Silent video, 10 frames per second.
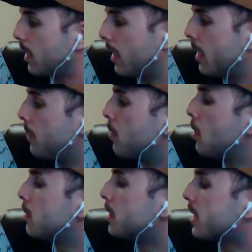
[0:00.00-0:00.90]
And then
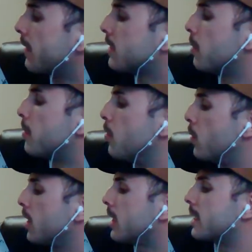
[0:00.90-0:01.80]
boom, just give something
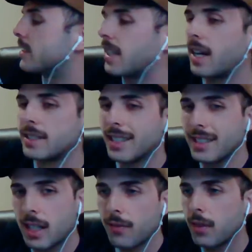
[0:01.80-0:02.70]
really concise.
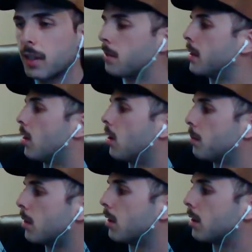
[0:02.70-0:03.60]
That's definitely going to be the
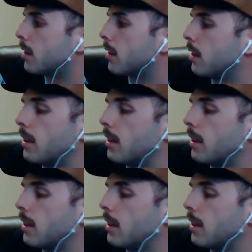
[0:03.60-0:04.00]
hard part.